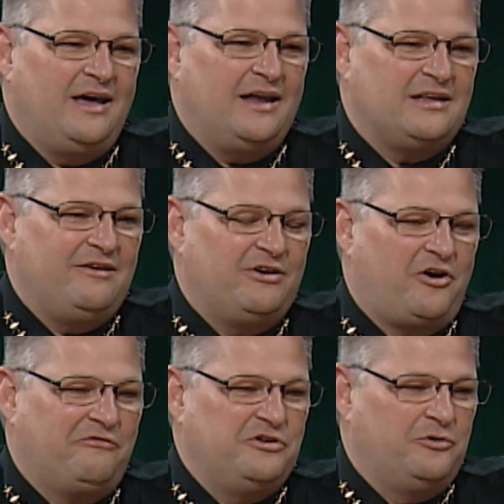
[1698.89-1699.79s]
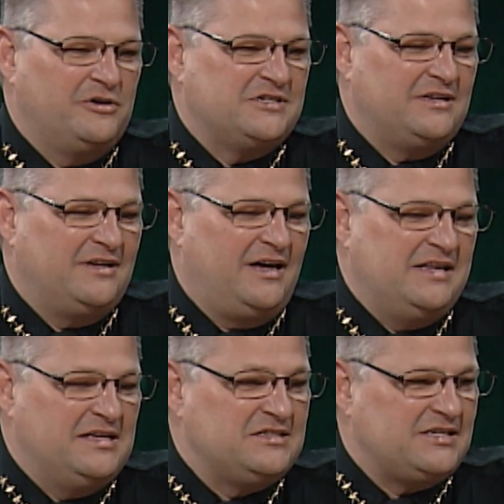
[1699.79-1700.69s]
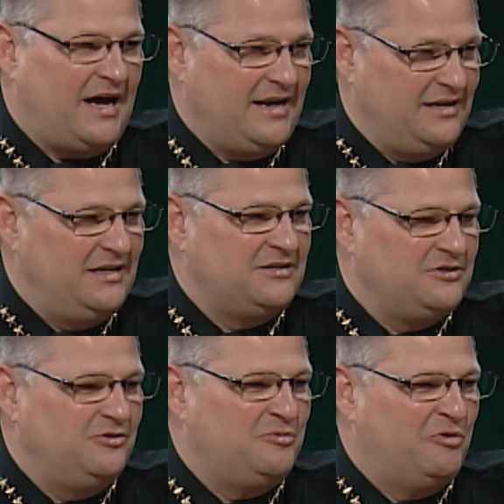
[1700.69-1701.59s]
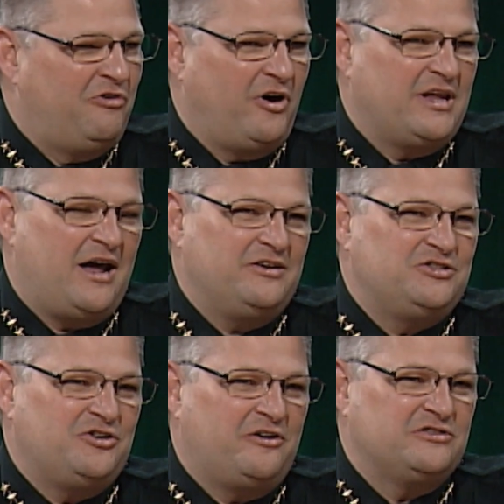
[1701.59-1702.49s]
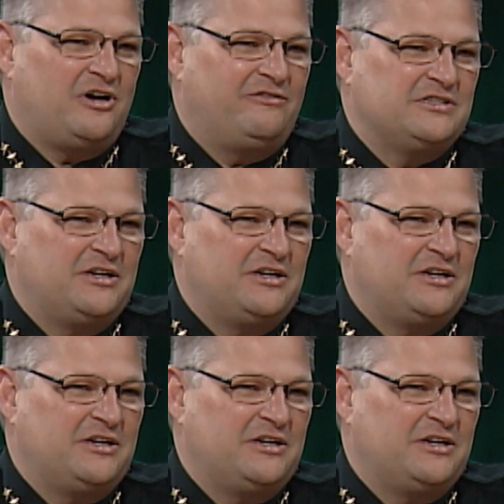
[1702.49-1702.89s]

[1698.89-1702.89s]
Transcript: and giving our viewers an insight into the Brevard County Sheriff's Office.